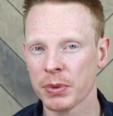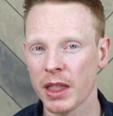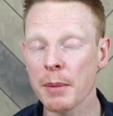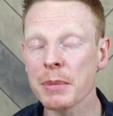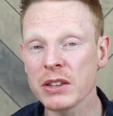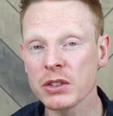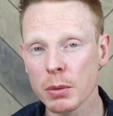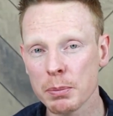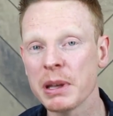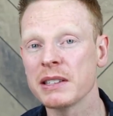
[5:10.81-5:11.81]
that means
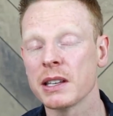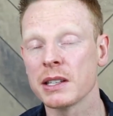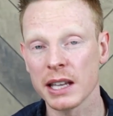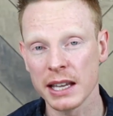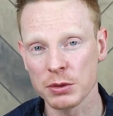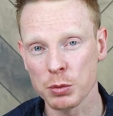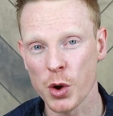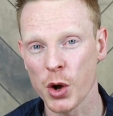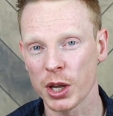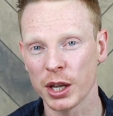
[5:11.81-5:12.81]
your business is
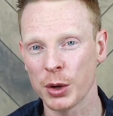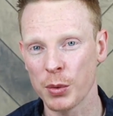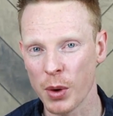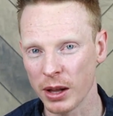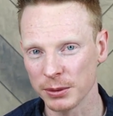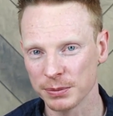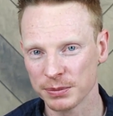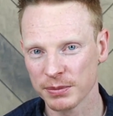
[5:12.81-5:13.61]
working well.